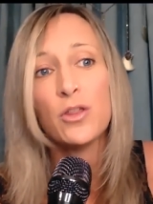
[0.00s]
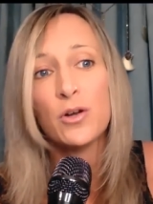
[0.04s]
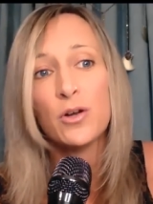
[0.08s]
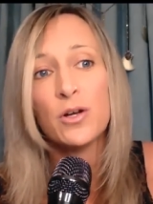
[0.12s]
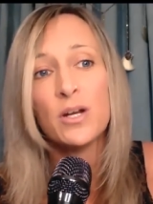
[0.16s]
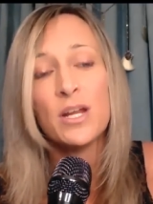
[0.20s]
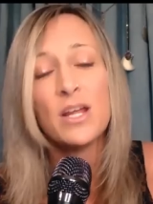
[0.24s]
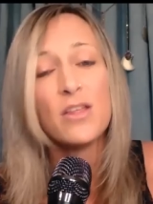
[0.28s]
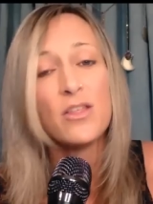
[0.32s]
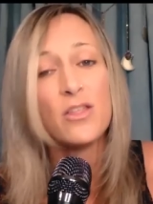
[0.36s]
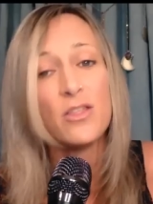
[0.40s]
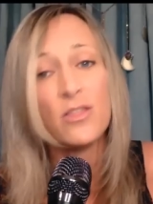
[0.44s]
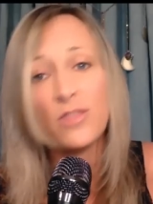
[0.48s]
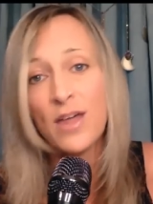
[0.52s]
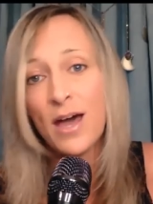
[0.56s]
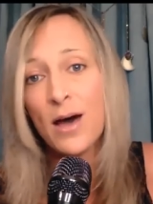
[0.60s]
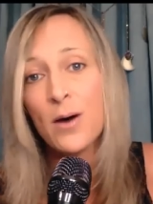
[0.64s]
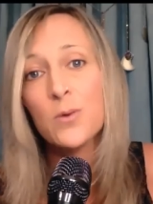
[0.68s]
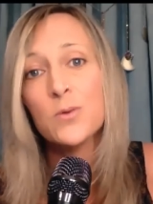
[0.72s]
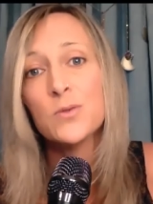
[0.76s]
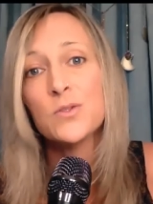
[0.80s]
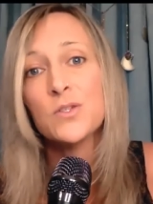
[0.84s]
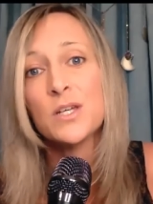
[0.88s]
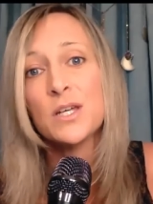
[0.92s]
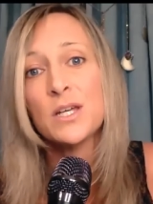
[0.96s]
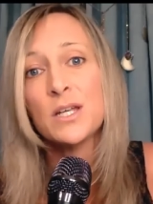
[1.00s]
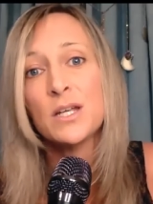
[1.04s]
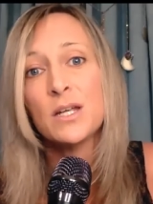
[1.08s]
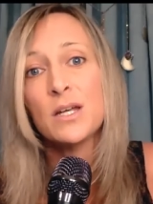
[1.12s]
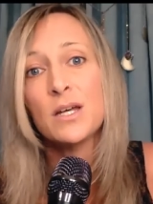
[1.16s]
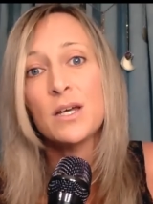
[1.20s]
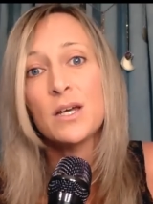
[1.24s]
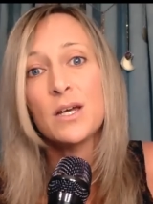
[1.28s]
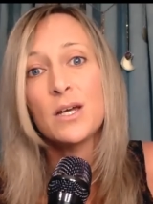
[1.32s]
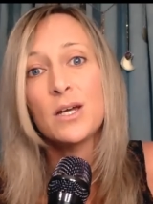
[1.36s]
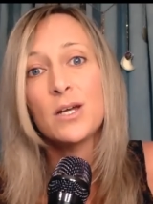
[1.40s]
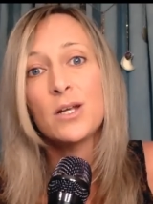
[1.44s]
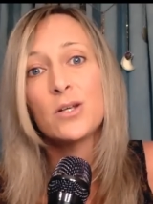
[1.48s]
thirty thousand
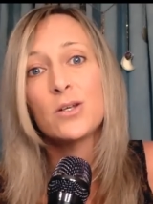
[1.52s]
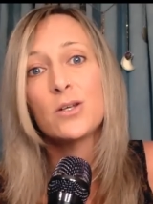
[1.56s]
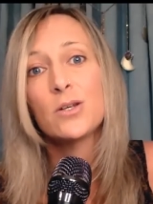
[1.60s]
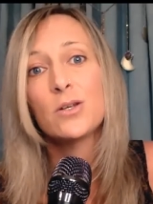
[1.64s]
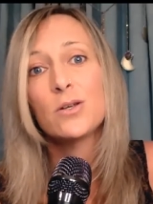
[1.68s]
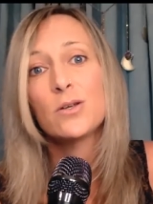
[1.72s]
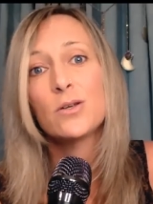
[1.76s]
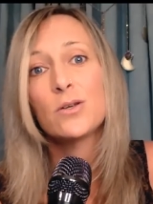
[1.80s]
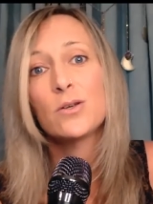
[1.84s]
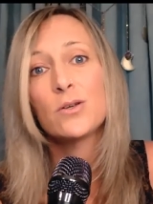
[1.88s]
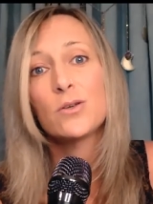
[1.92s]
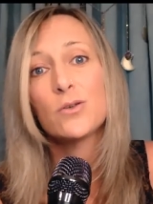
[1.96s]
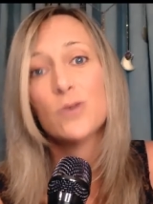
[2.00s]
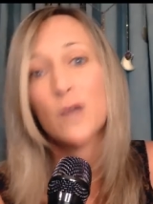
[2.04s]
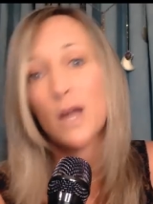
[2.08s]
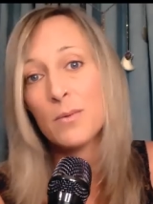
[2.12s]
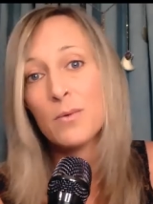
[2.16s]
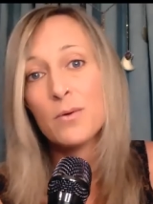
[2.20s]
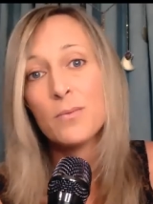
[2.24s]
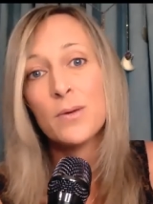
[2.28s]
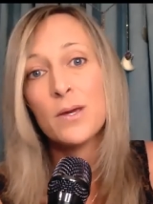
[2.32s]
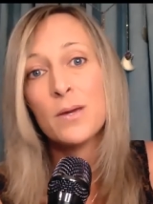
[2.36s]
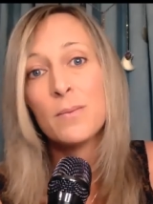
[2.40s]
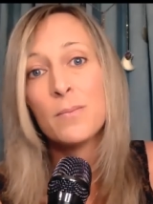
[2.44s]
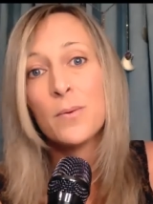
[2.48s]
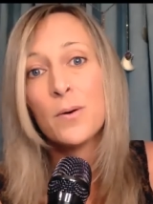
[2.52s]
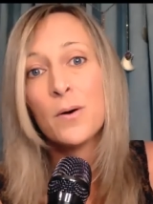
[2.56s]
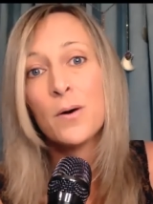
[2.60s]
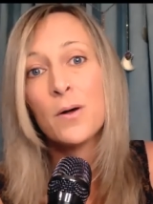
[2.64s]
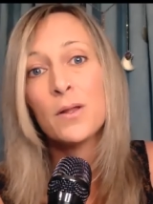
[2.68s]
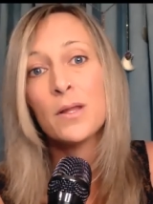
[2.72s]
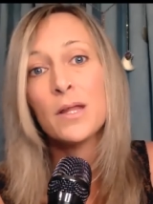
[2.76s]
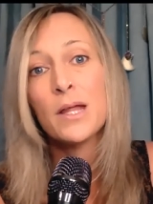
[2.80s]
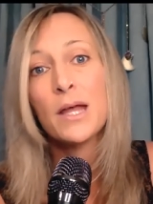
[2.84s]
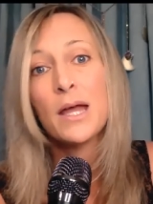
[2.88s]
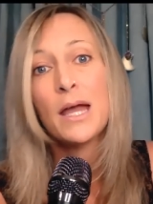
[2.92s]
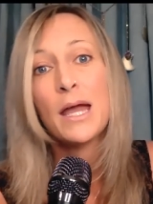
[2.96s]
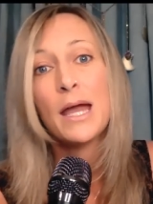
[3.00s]
tribal
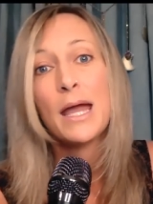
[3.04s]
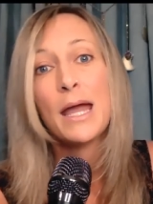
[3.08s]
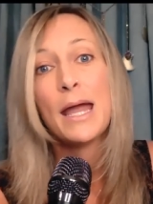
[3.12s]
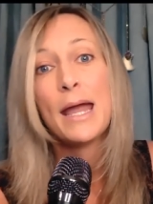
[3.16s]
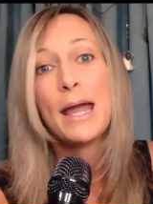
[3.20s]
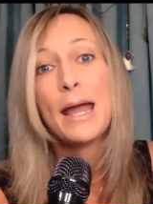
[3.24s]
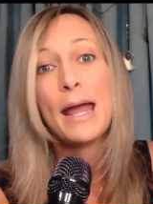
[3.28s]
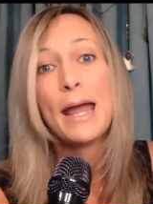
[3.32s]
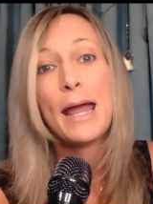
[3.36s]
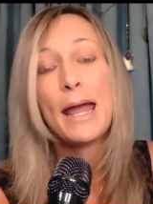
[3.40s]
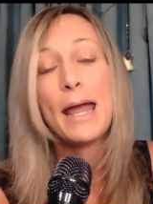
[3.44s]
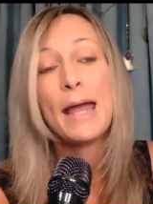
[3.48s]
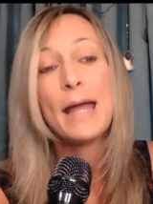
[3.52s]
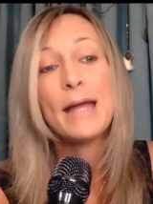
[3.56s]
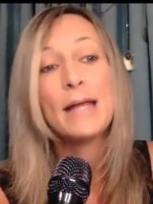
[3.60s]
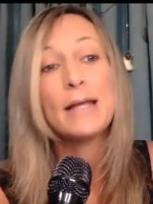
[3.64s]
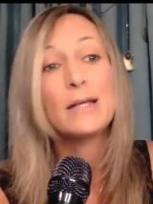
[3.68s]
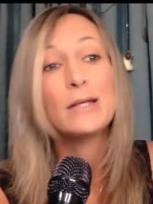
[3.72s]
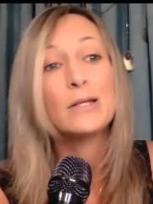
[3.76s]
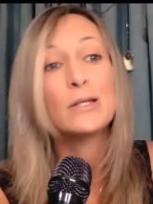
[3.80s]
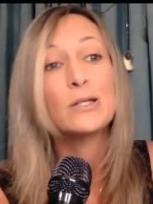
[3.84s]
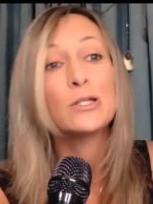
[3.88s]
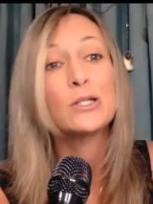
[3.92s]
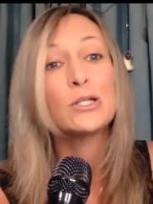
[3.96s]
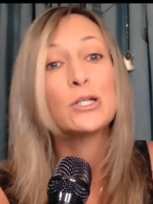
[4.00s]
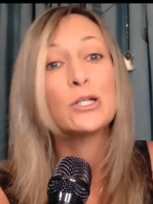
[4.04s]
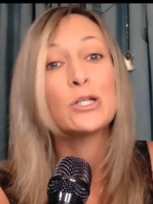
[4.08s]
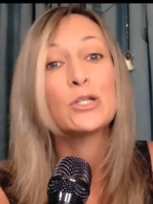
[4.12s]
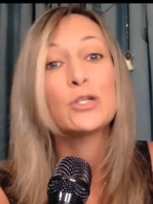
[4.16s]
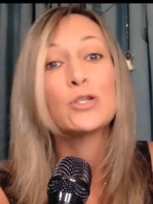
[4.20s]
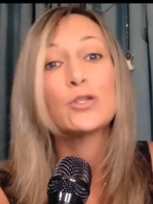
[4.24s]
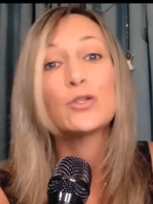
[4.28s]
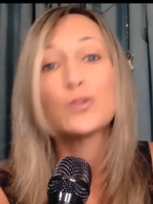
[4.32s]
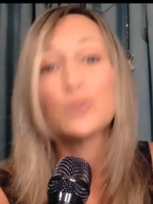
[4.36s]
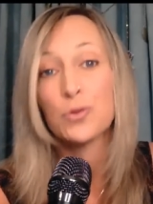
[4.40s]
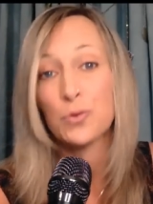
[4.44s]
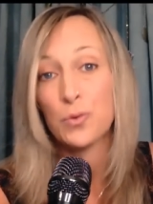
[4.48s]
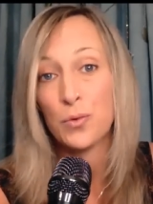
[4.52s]
people and
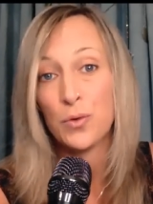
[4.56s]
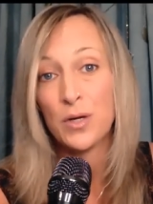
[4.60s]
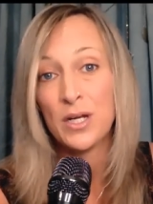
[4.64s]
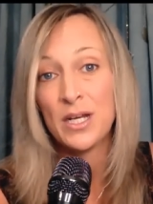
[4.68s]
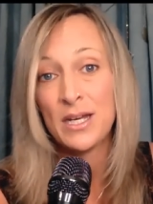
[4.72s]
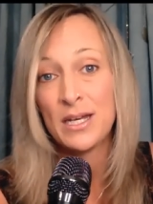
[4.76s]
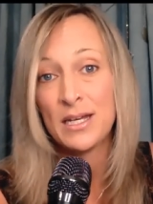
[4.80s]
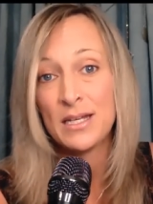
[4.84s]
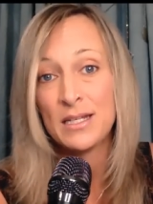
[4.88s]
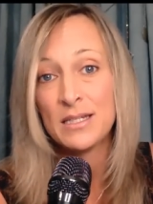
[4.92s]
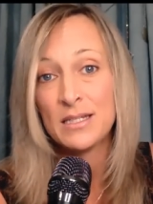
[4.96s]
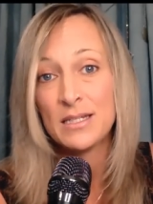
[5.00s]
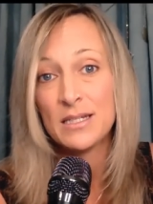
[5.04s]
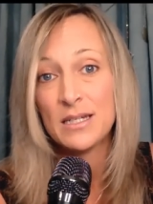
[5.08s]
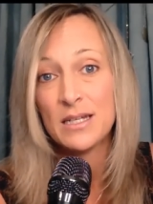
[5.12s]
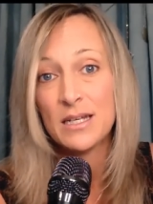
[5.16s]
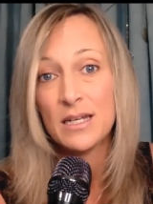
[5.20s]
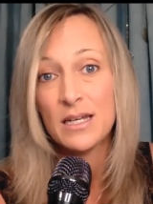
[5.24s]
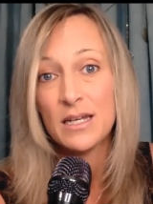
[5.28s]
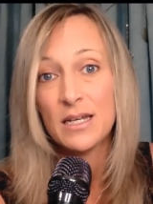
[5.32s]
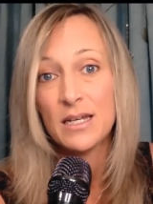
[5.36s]
destroyed it